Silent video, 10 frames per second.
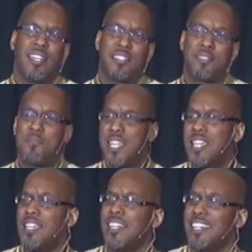to
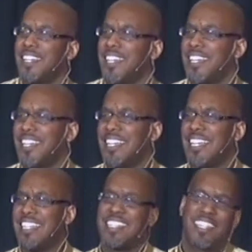me
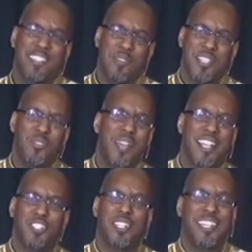is that the
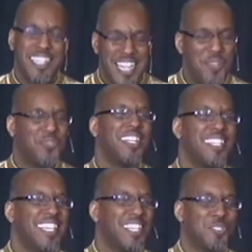resurrection
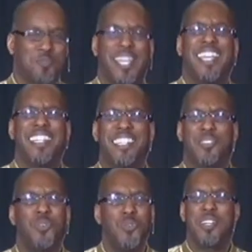definitely explains
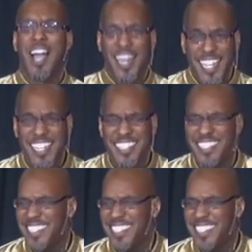who God is.